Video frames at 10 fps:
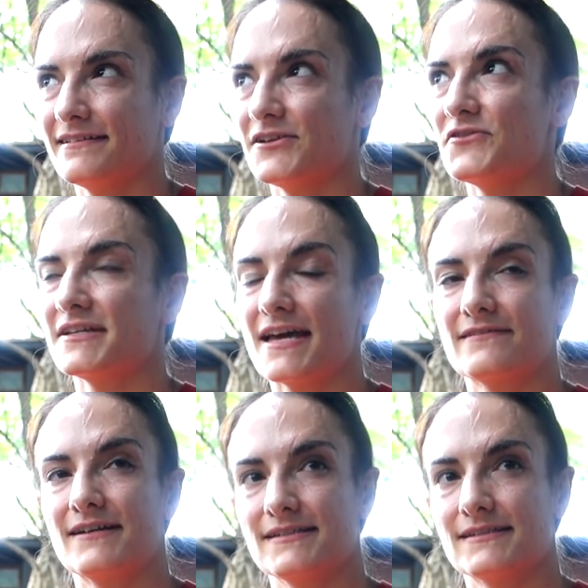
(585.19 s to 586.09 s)
go
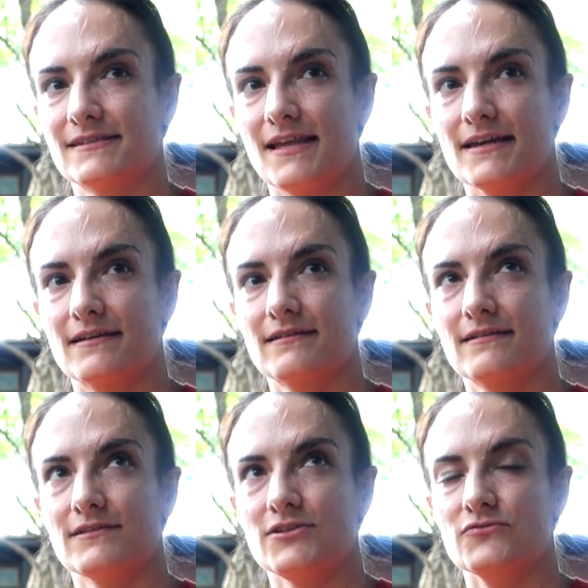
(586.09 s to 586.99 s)
together as like
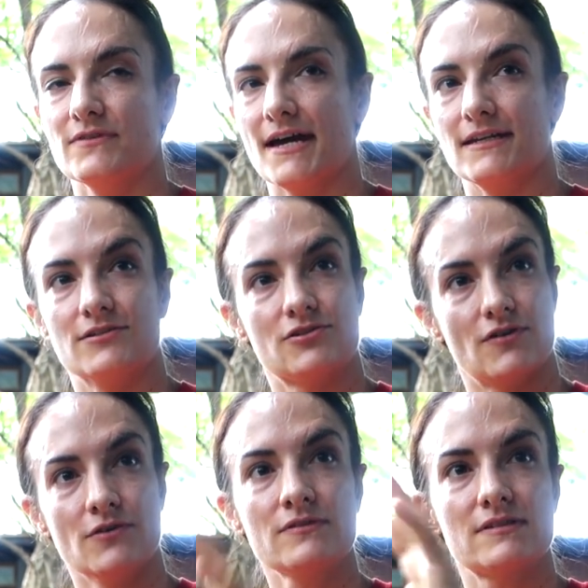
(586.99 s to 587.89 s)
united
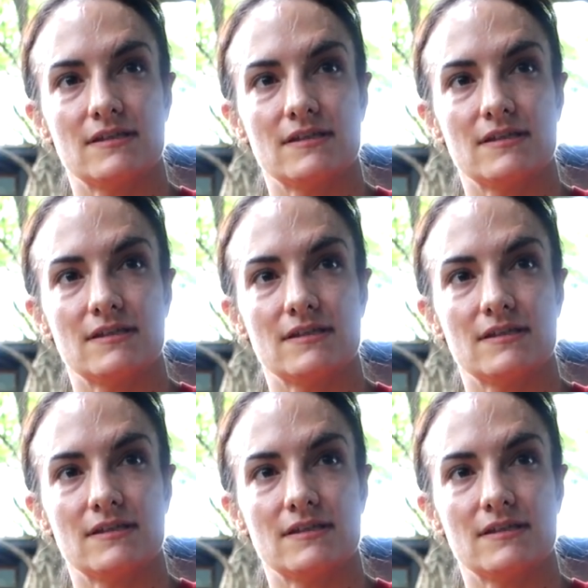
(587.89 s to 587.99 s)
strokes,